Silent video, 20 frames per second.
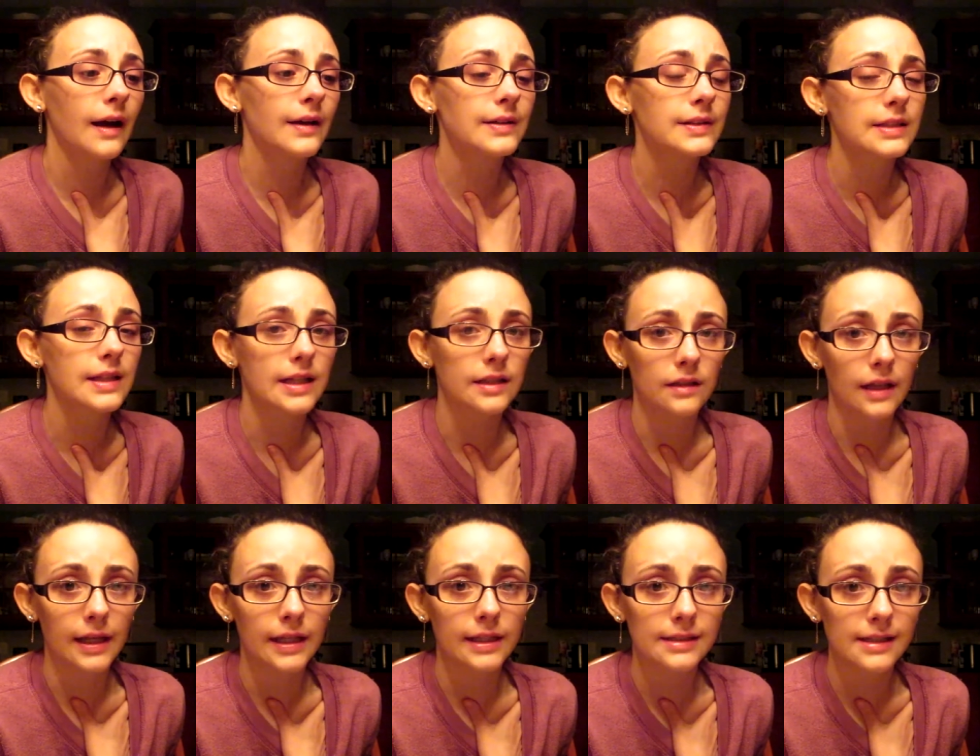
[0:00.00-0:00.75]
I was
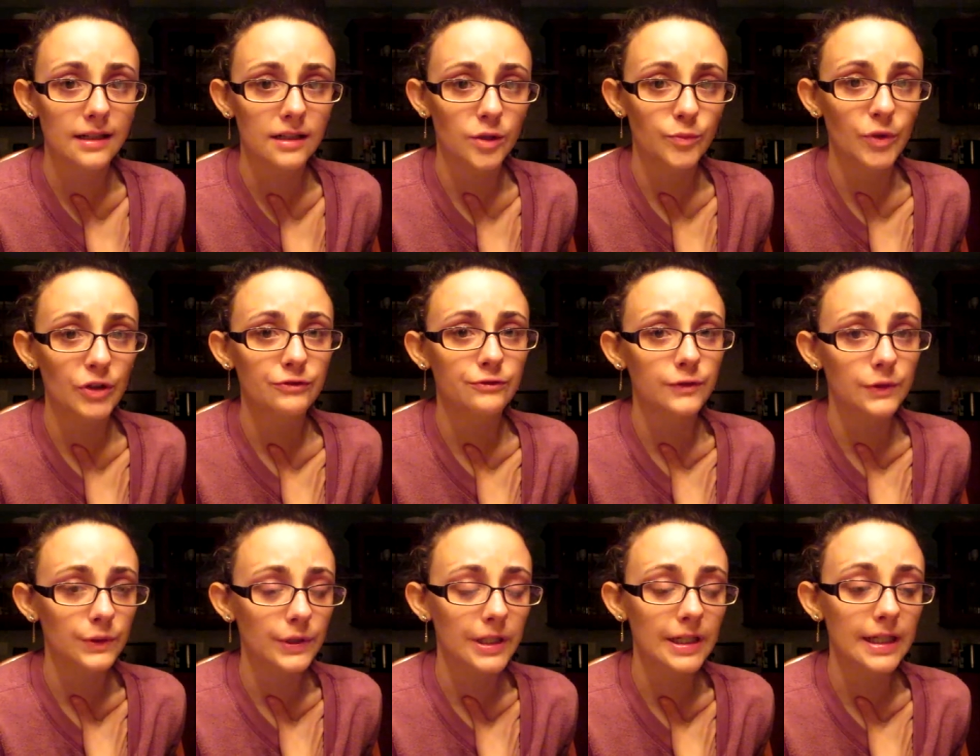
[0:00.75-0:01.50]
like laying down on my
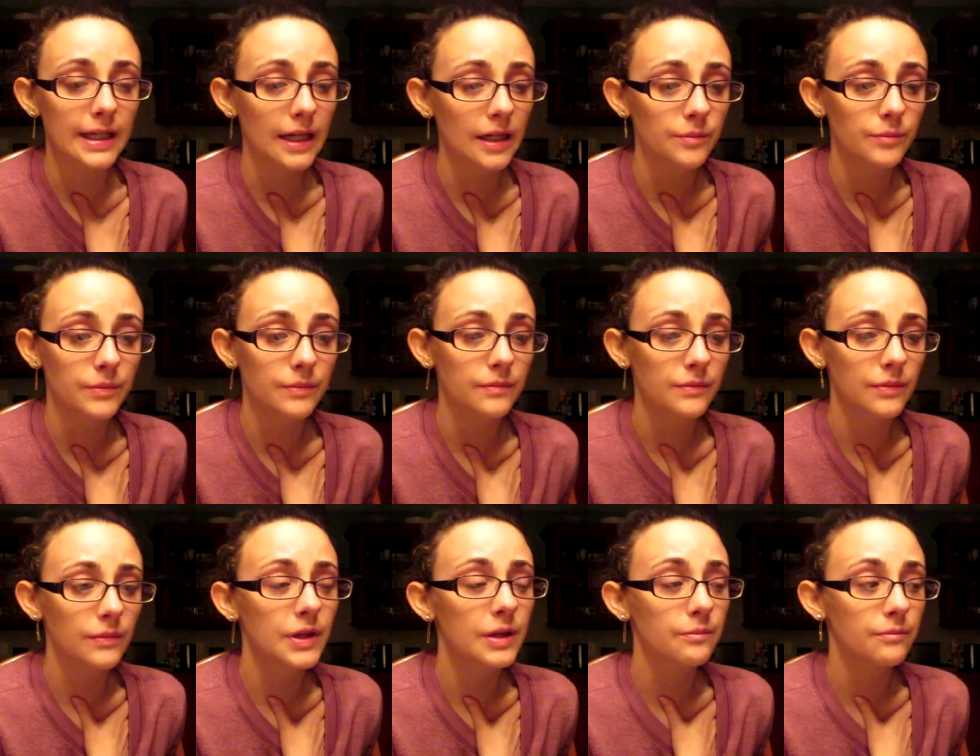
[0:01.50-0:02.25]
floor again
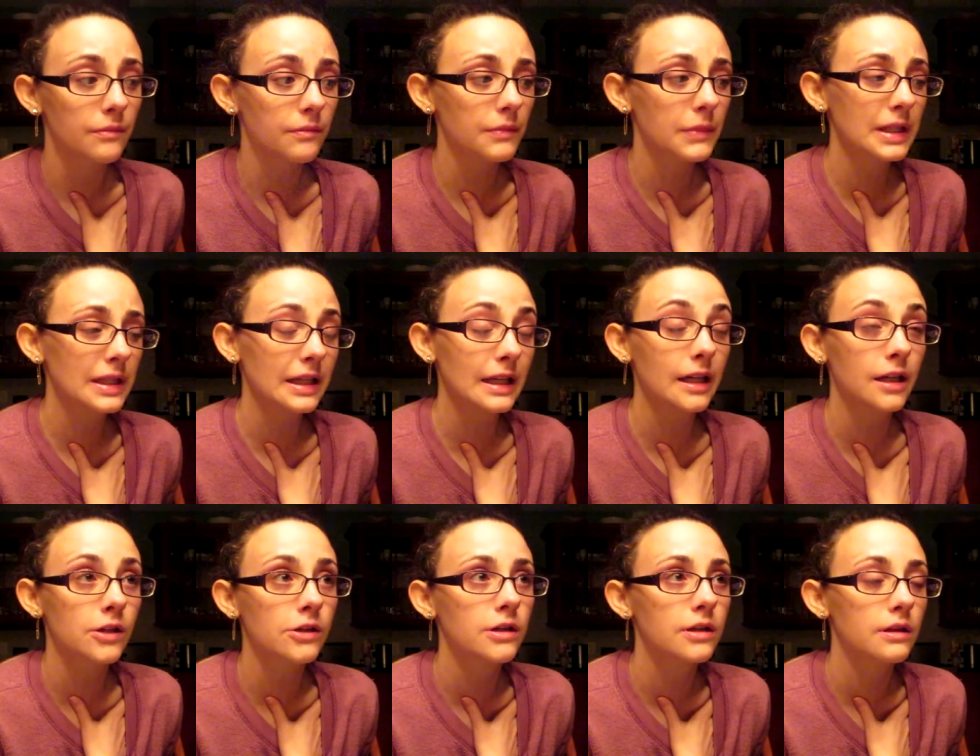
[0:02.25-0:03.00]
in the
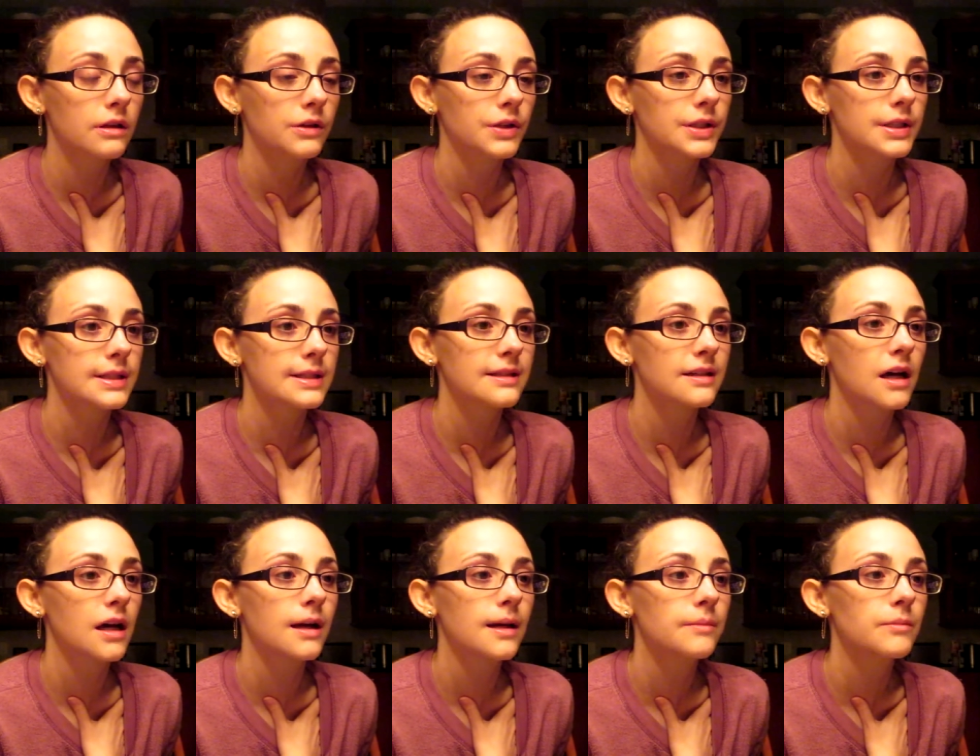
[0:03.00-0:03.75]
kitchen though
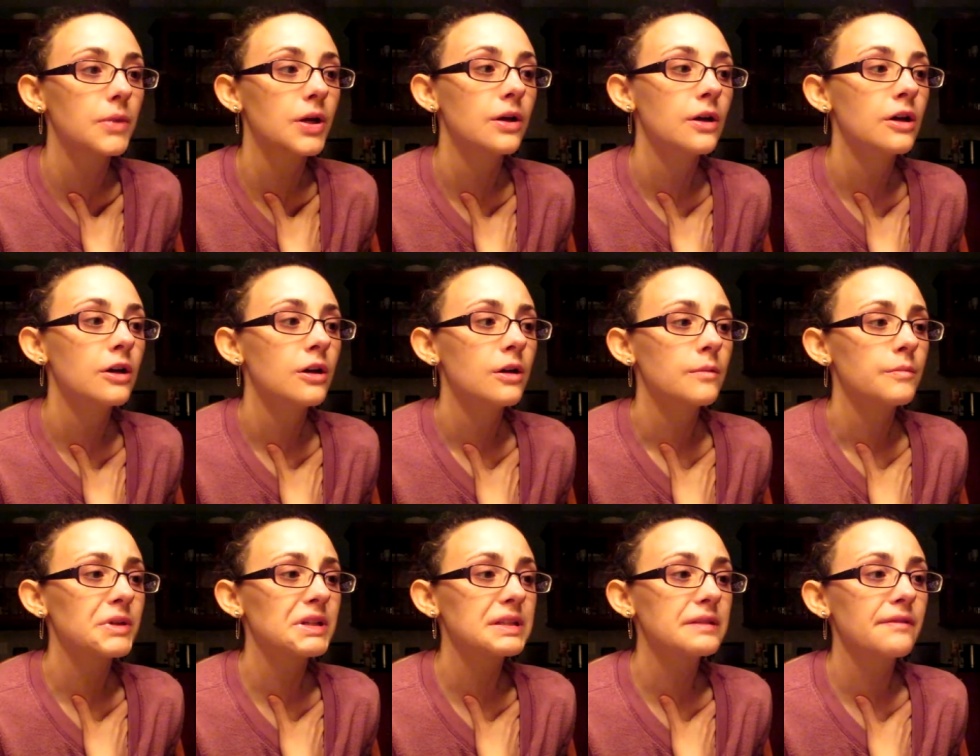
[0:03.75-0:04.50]
this time
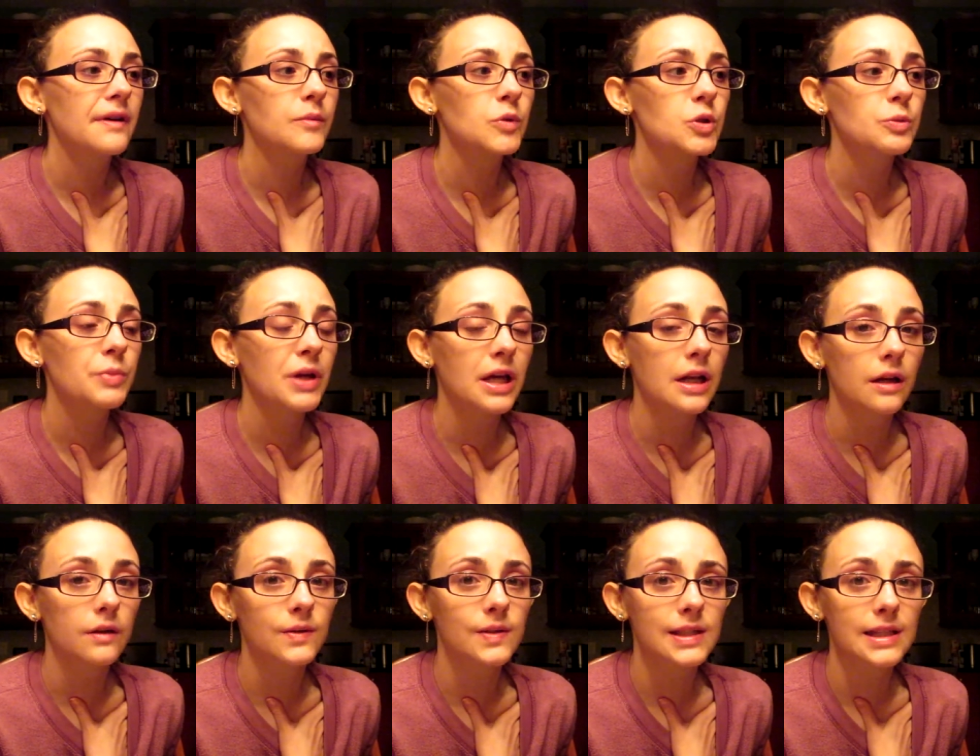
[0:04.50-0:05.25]
because of how much
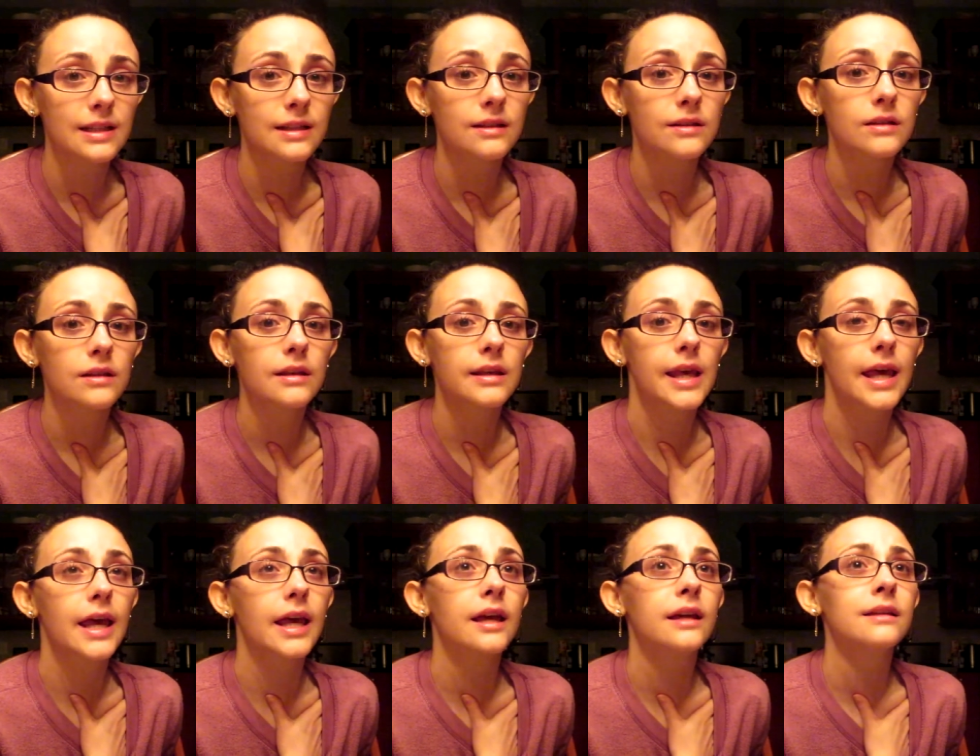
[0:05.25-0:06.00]
pain I was in,
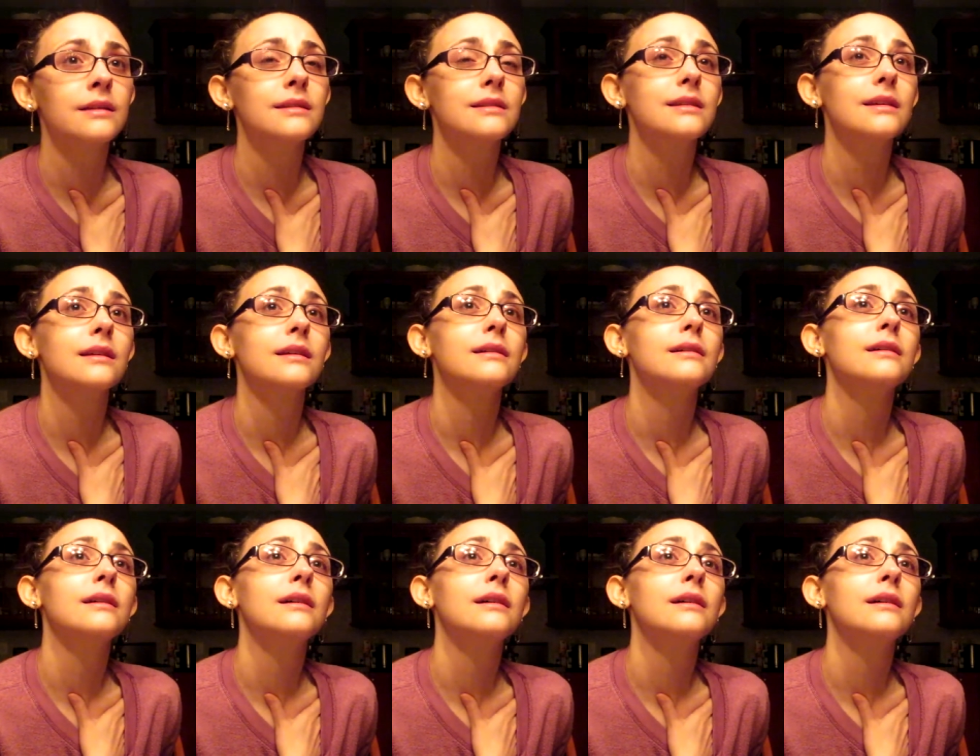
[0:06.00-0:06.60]
and